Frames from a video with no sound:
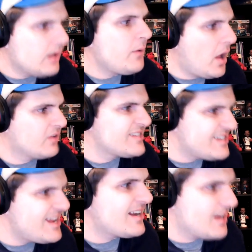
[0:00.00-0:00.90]
we all
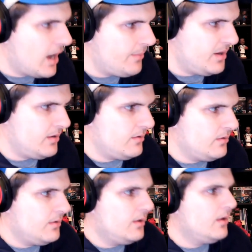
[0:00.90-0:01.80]
see it coming,
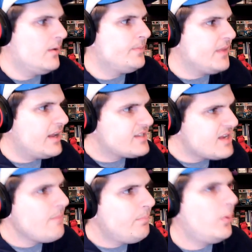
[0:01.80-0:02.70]
at
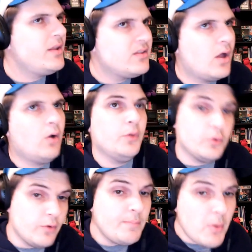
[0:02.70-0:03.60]
some point, though, the
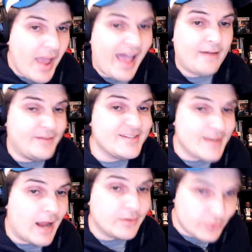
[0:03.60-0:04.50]
group you have is
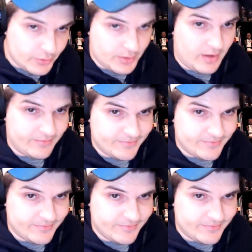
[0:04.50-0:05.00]
not good enough.